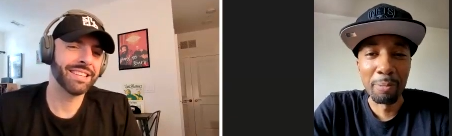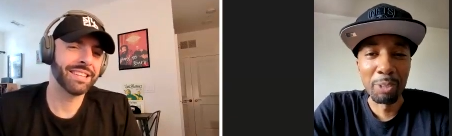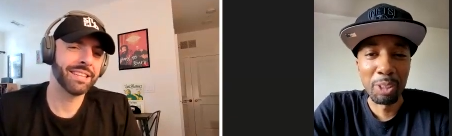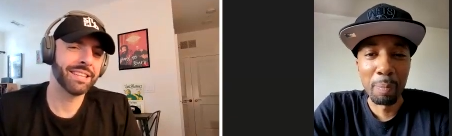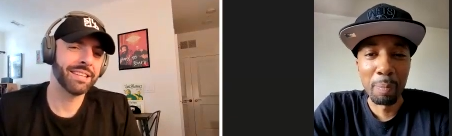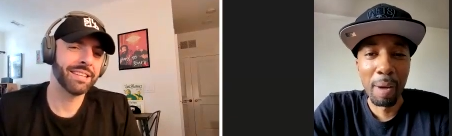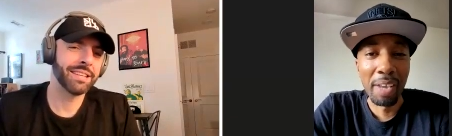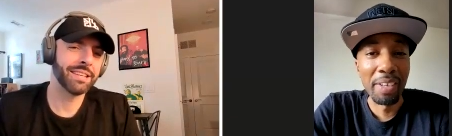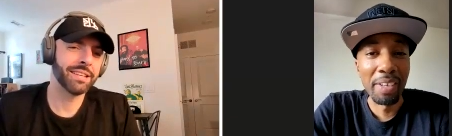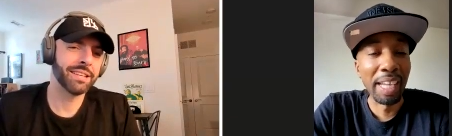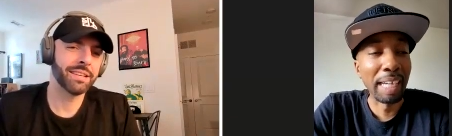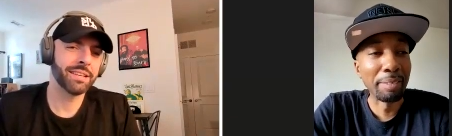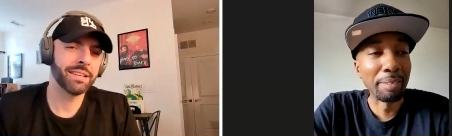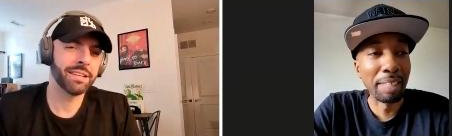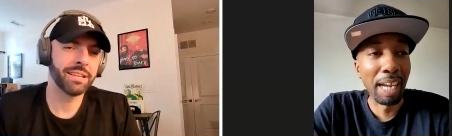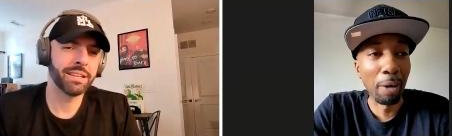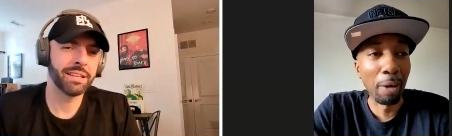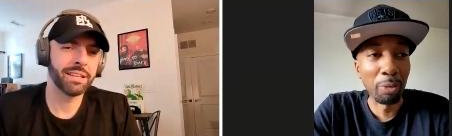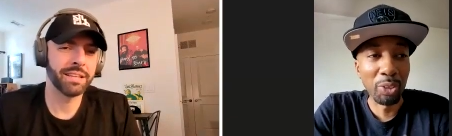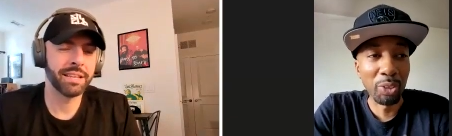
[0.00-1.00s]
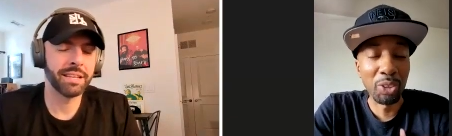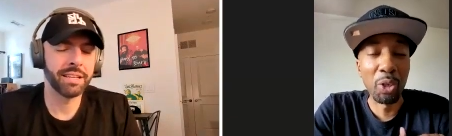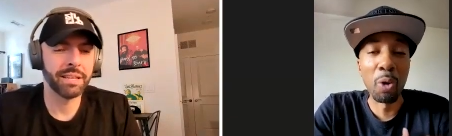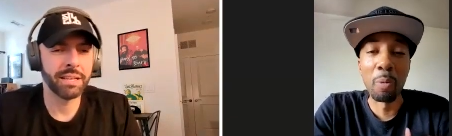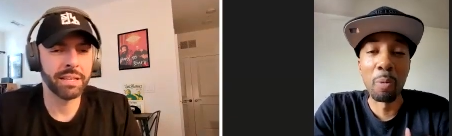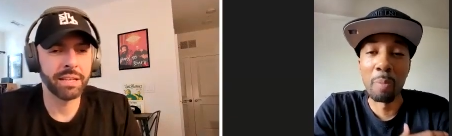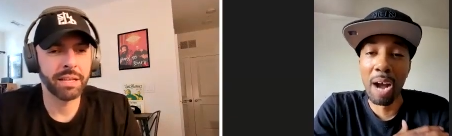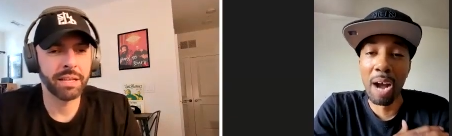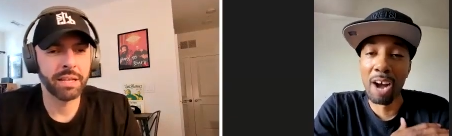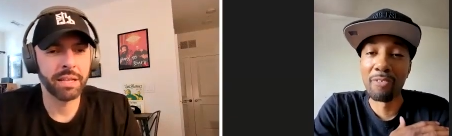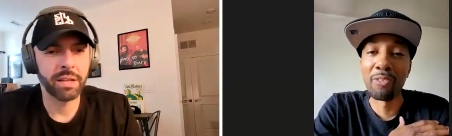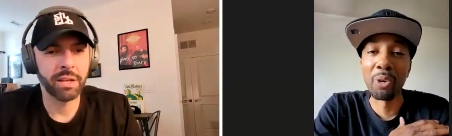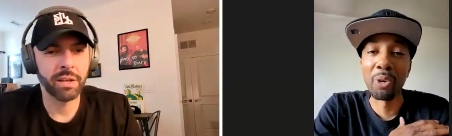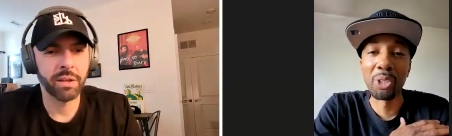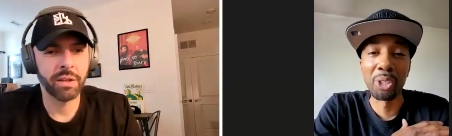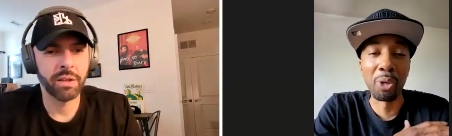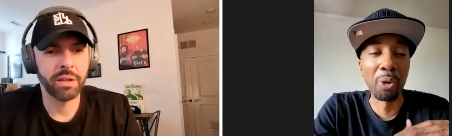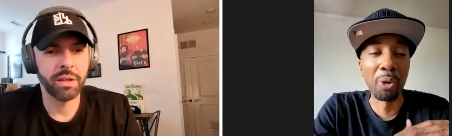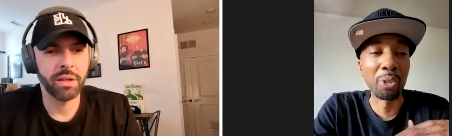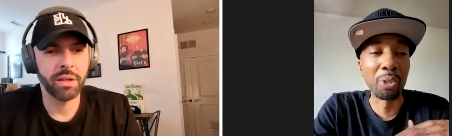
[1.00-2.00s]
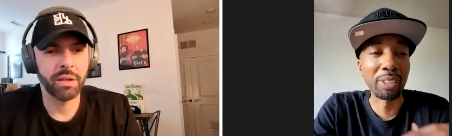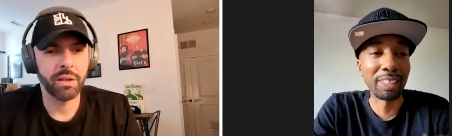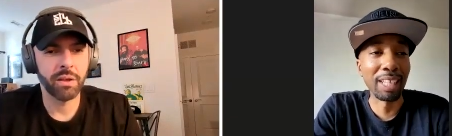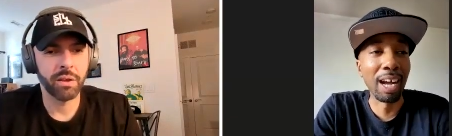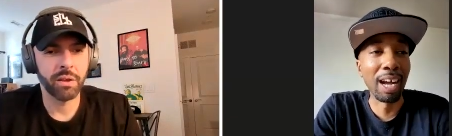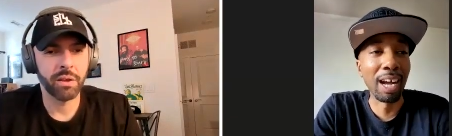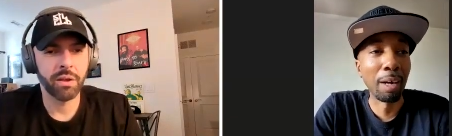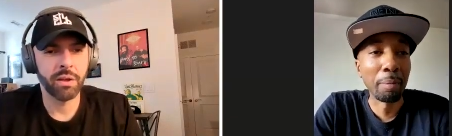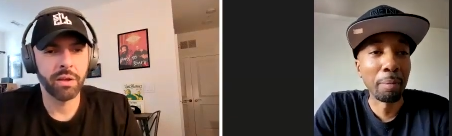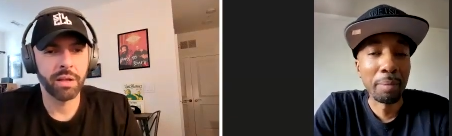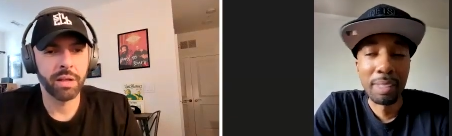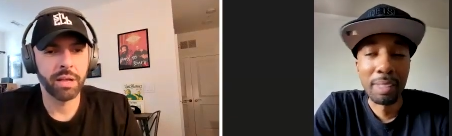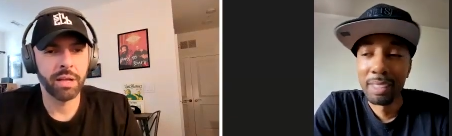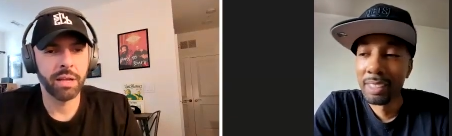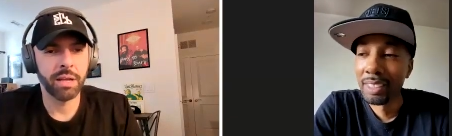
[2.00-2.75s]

Speaker 1: was my name that I was known by for a long time.